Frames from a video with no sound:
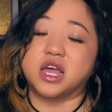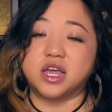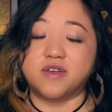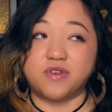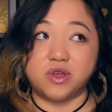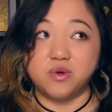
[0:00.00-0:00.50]

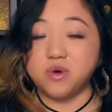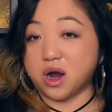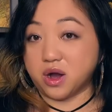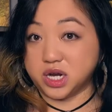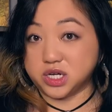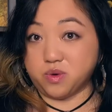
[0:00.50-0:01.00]
If you
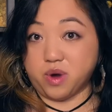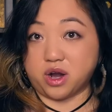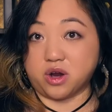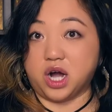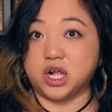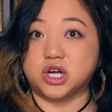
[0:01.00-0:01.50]
are into
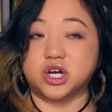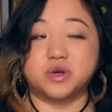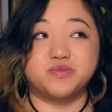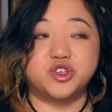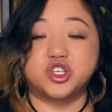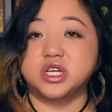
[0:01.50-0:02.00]
watercolor,
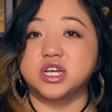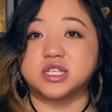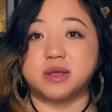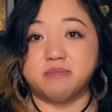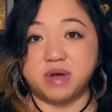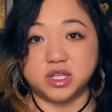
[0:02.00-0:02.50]
she
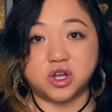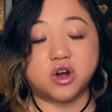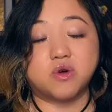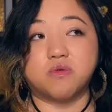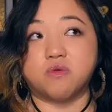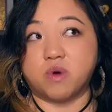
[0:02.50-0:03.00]
is a must.
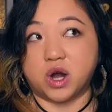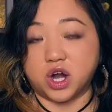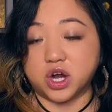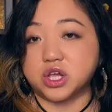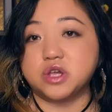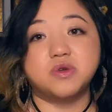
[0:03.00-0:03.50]
Her
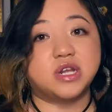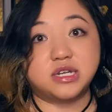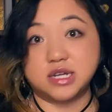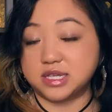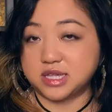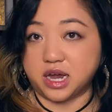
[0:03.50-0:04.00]
work you need
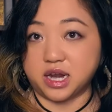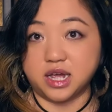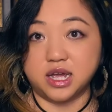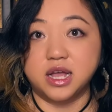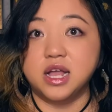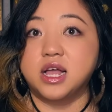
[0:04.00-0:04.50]
to
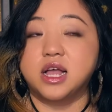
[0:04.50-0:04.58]
study.